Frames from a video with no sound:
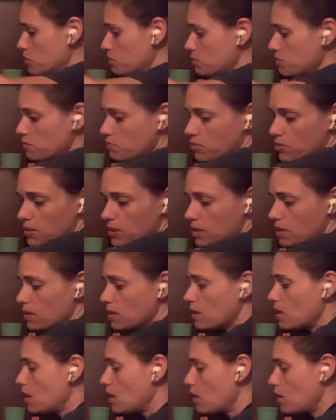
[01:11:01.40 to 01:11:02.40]
of people
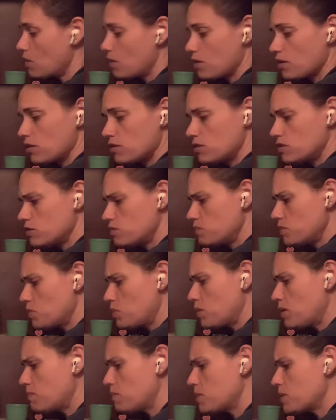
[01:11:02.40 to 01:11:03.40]
eating. Or it could just be
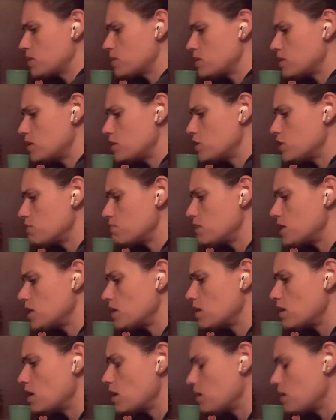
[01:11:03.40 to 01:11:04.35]
one person that you meet,